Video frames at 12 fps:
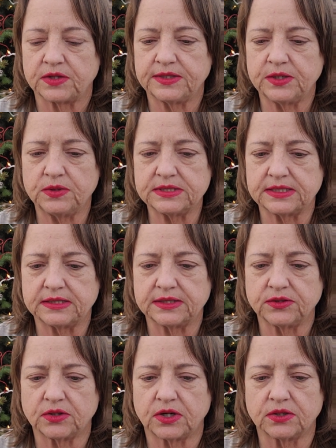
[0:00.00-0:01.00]
there was
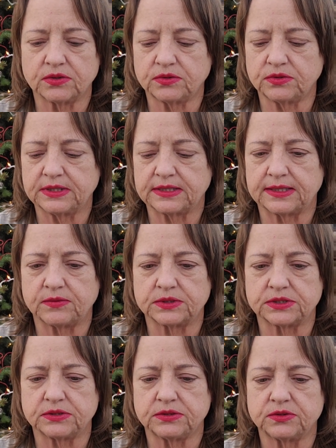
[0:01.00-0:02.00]
another article that I
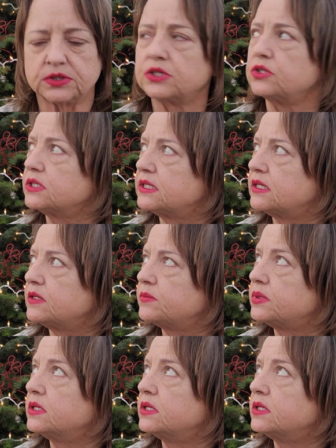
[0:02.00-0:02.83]
was going to look up.